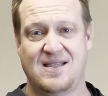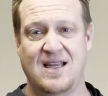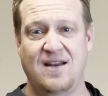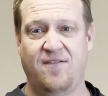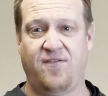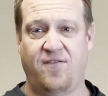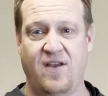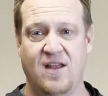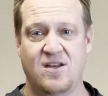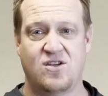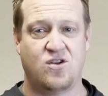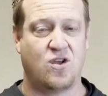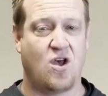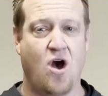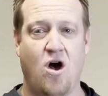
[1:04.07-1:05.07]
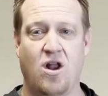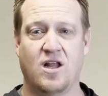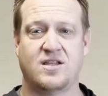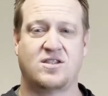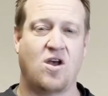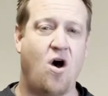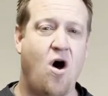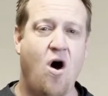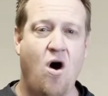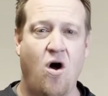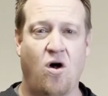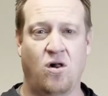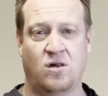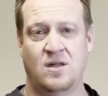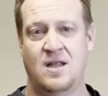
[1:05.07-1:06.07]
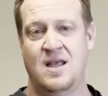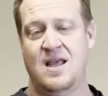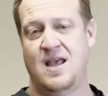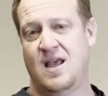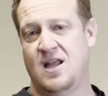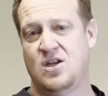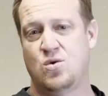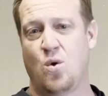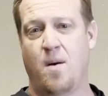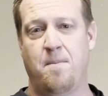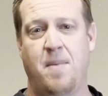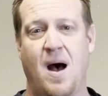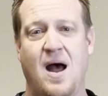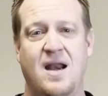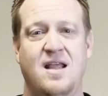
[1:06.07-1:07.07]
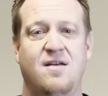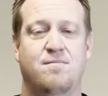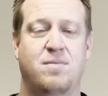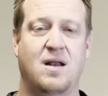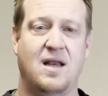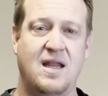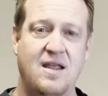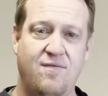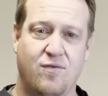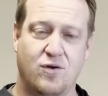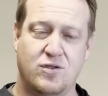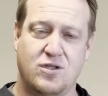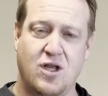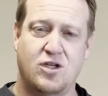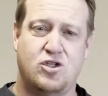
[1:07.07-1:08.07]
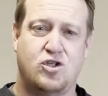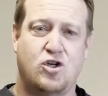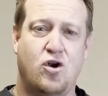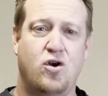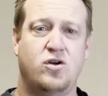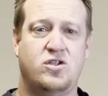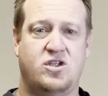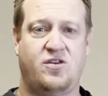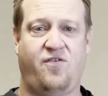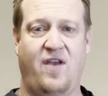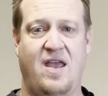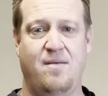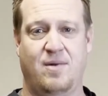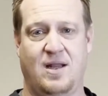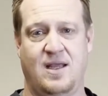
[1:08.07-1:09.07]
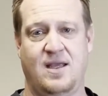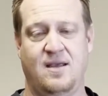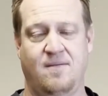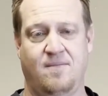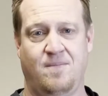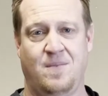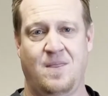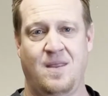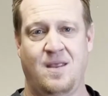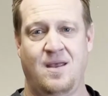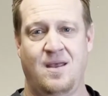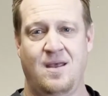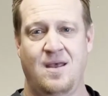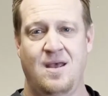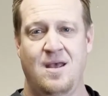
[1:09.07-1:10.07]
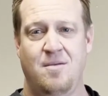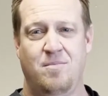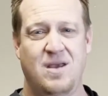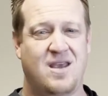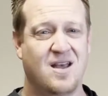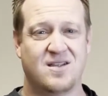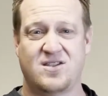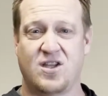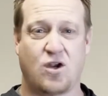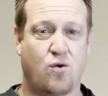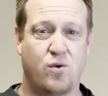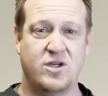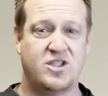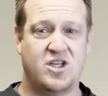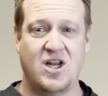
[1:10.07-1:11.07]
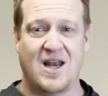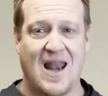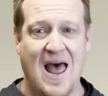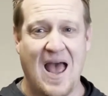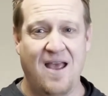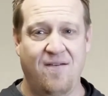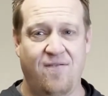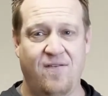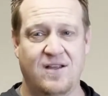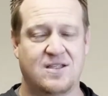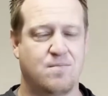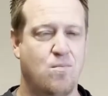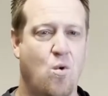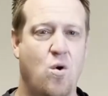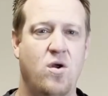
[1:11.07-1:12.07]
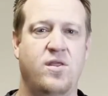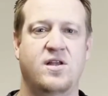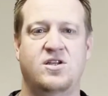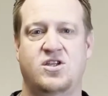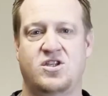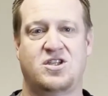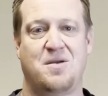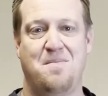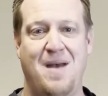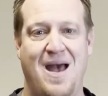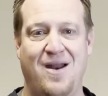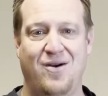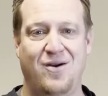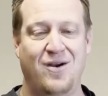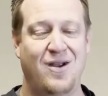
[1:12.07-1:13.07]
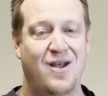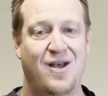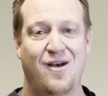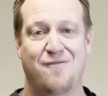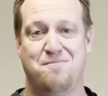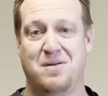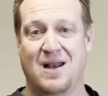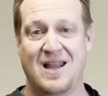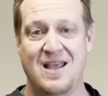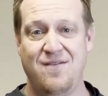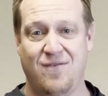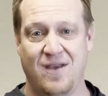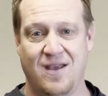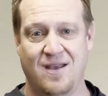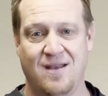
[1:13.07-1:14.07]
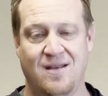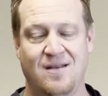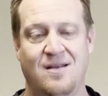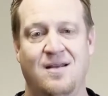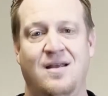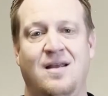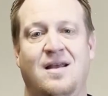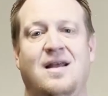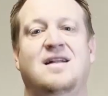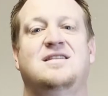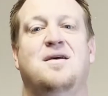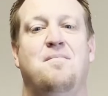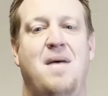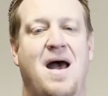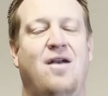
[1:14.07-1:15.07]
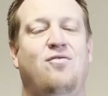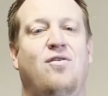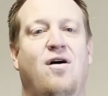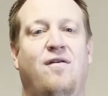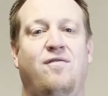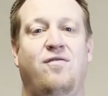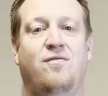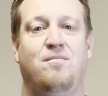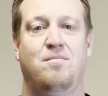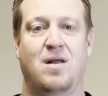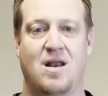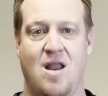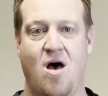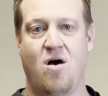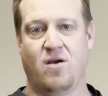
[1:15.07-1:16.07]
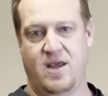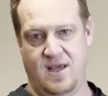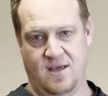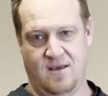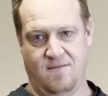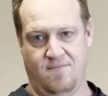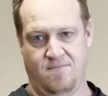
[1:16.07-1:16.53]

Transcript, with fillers: seen fit to call us all into a body of believers, a church family. Because the Christian life is more than just a matter of believing, it's a matter of belonging.